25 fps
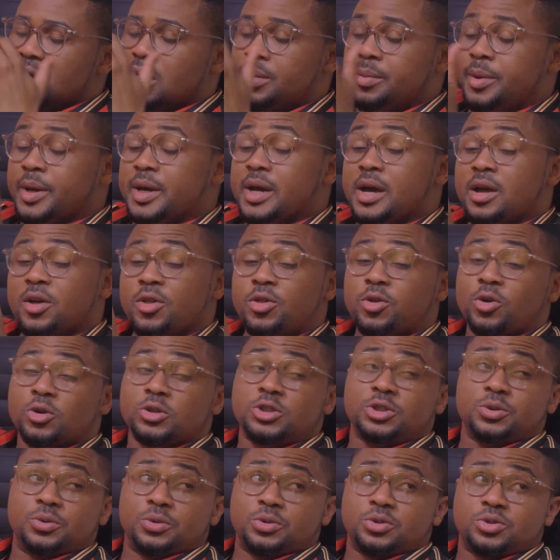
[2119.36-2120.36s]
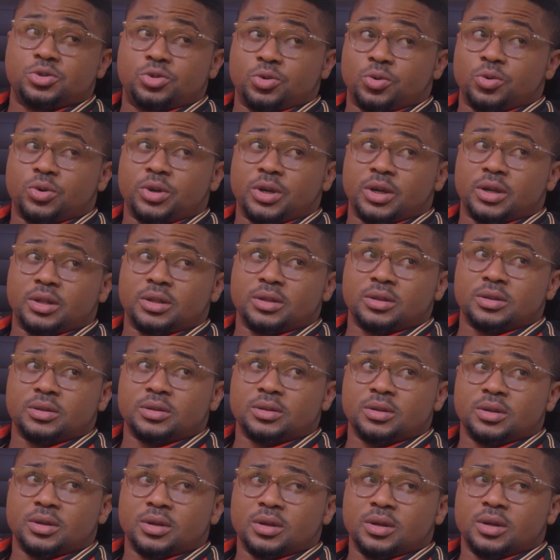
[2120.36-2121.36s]
Emeka, I thought she was joking.
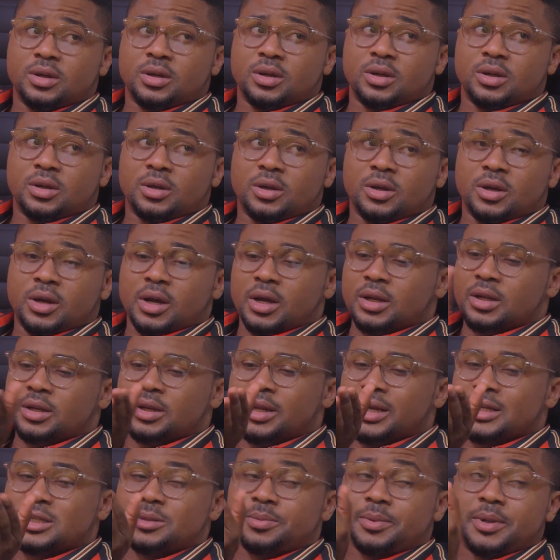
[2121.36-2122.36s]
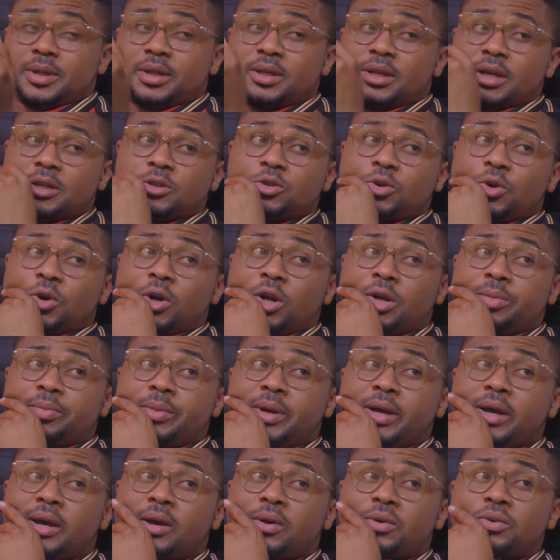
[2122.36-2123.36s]
And the next minute, I saw her in
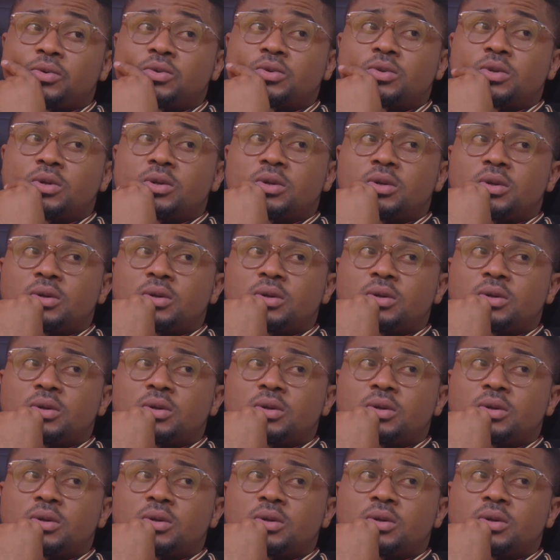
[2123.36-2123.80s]
my house.